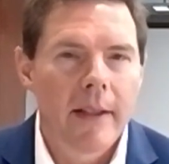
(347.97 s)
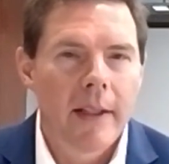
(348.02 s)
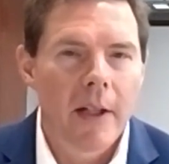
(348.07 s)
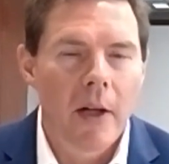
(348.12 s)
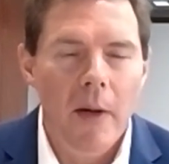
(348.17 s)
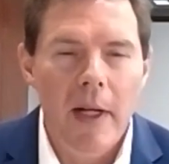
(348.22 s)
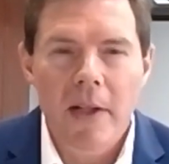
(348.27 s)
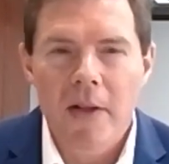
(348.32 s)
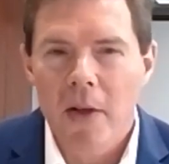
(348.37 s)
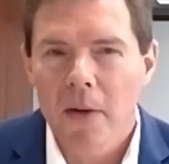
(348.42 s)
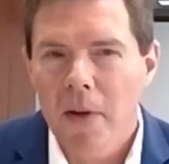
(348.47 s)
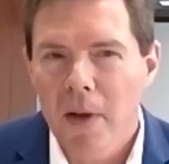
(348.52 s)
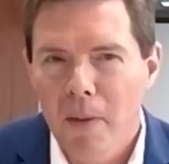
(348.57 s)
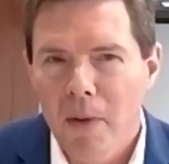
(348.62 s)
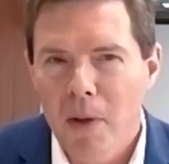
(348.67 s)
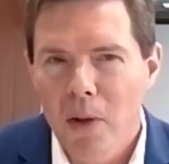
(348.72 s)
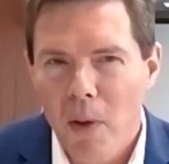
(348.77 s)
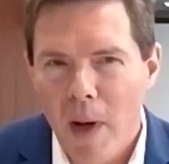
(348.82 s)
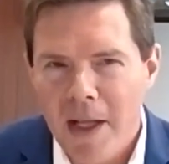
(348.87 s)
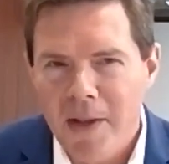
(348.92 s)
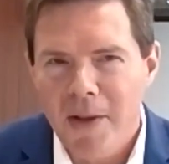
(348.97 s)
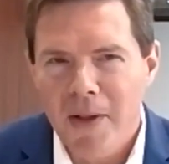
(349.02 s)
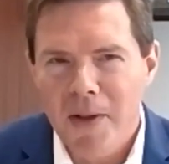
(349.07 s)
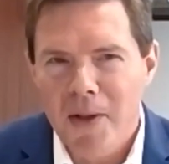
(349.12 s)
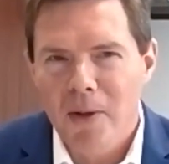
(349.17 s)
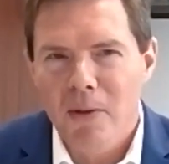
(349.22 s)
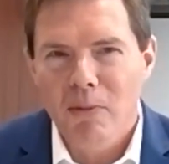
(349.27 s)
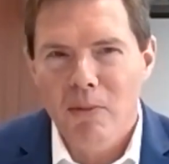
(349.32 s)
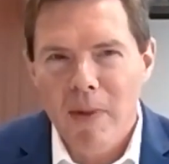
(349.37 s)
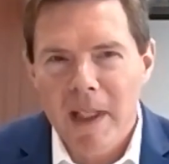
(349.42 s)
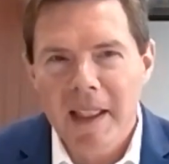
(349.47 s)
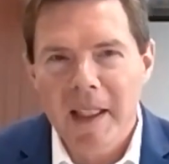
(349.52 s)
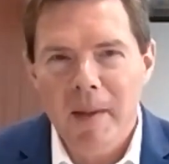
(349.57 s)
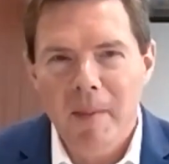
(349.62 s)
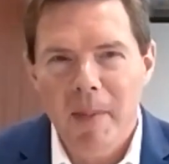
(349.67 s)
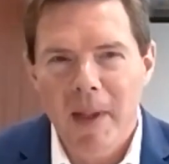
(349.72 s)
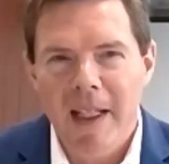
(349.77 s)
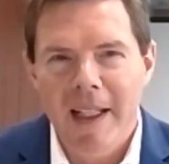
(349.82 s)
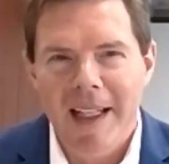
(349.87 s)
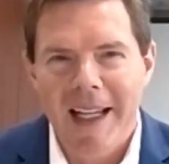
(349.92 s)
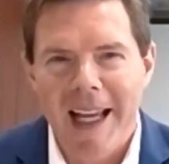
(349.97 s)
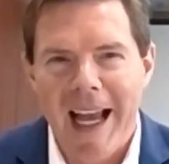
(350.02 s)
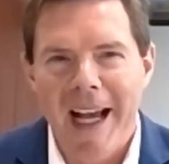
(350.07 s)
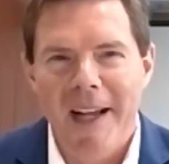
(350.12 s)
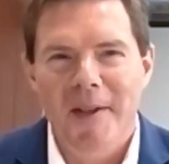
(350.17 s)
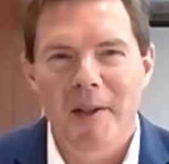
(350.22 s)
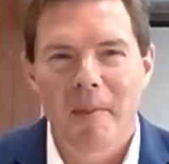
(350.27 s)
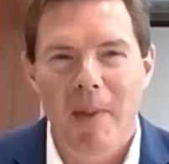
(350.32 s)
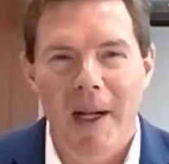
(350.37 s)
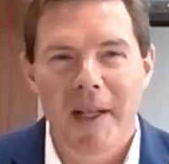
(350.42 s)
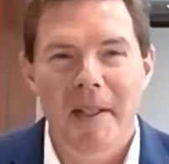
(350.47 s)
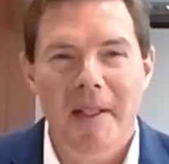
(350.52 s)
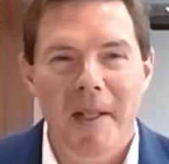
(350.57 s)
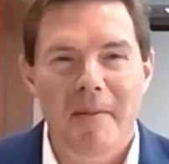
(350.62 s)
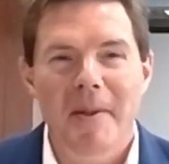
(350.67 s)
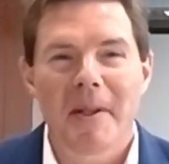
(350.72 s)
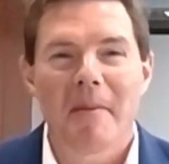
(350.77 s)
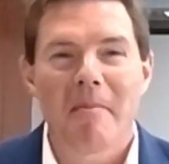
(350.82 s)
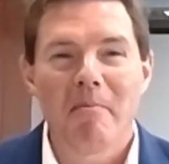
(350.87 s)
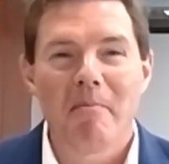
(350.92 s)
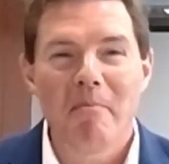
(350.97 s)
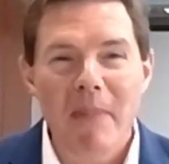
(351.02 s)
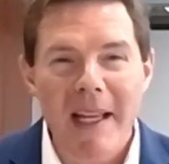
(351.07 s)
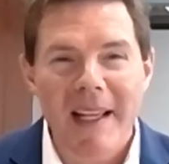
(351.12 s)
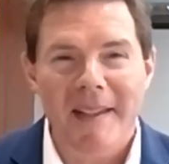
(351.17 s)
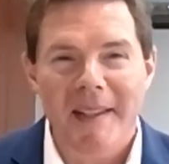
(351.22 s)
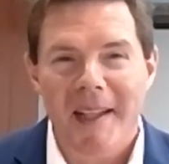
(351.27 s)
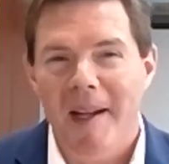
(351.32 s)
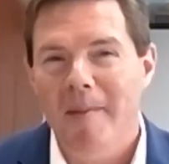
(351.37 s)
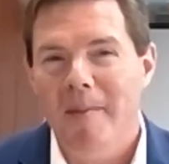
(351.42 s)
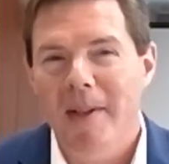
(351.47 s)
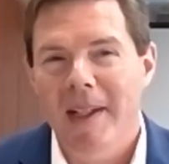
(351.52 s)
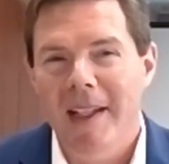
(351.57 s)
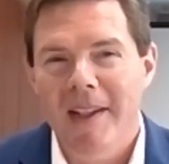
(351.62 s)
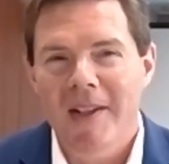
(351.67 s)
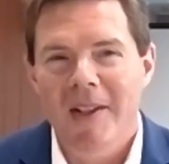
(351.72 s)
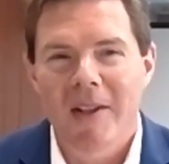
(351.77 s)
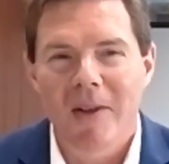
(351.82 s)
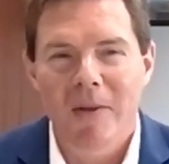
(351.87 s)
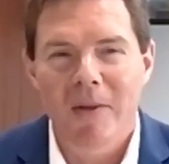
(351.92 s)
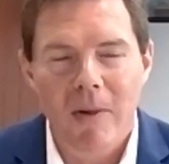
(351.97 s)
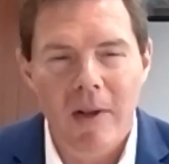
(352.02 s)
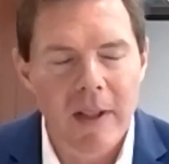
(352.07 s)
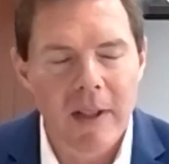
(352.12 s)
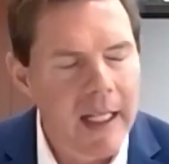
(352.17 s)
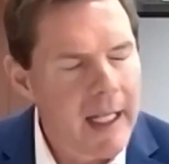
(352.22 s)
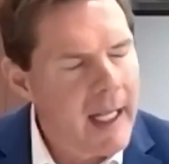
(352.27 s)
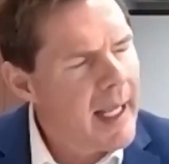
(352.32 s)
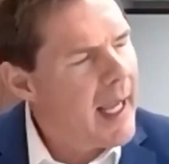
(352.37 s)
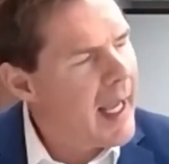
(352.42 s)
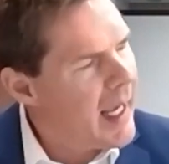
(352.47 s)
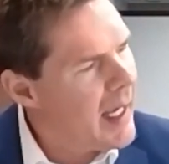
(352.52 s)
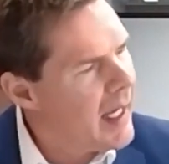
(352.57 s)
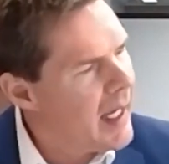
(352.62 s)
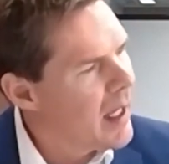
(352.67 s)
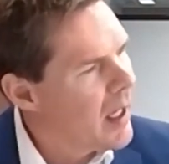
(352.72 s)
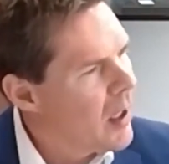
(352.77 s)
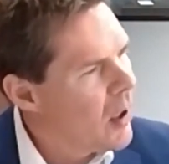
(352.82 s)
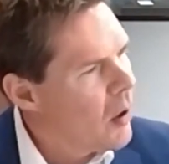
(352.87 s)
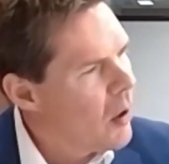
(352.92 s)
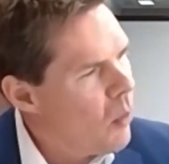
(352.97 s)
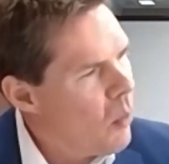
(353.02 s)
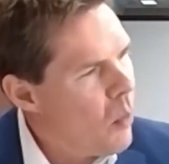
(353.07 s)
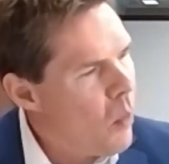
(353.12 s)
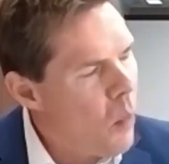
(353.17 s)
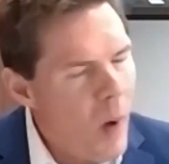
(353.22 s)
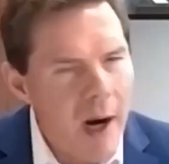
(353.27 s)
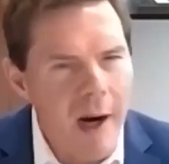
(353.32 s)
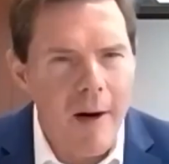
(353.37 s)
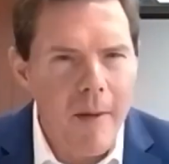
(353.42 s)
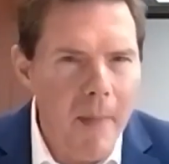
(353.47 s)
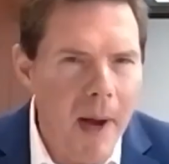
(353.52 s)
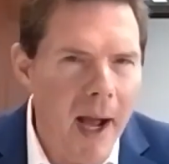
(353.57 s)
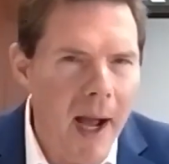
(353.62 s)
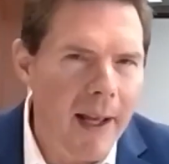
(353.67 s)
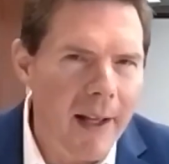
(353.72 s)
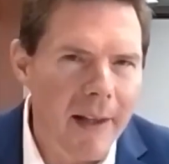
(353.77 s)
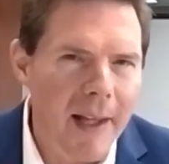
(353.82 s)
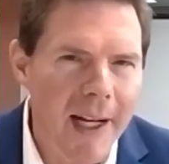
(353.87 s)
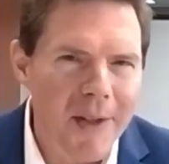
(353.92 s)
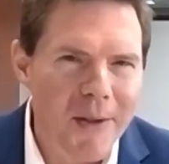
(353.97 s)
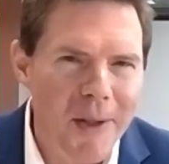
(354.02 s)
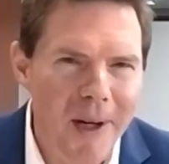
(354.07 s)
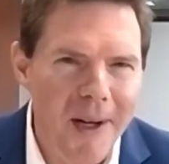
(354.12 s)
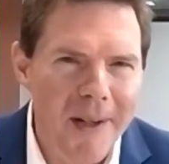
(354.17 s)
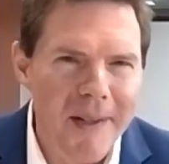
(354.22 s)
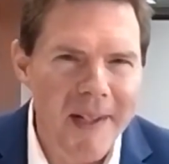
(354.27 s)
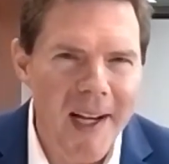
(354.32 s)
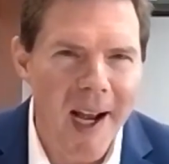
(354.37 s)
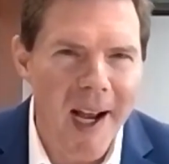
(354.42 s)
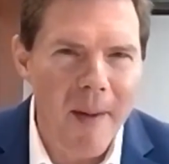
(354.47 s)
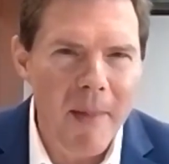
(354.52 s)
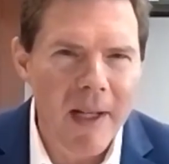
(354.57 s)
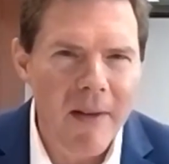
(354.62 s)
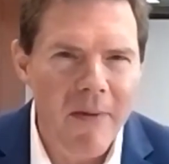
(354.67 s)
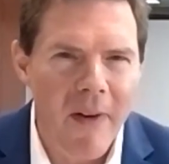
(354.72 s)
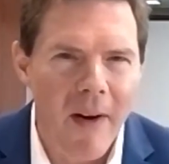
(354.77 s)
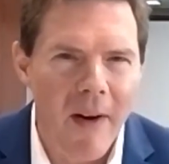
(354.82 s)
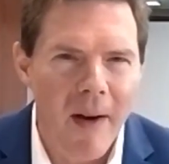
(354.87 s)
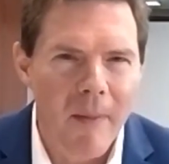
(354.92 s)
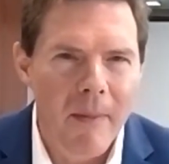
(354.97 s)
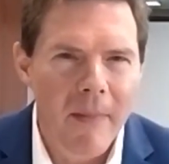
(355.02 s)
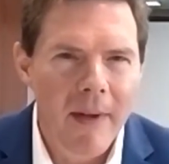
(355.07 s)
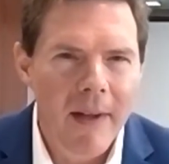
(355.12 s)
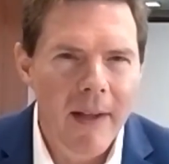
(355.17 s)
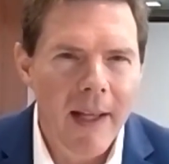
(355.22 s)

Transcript: And so the questions are really being asked by some of the biggest companies in the world. Hey, where are my electrons coming from?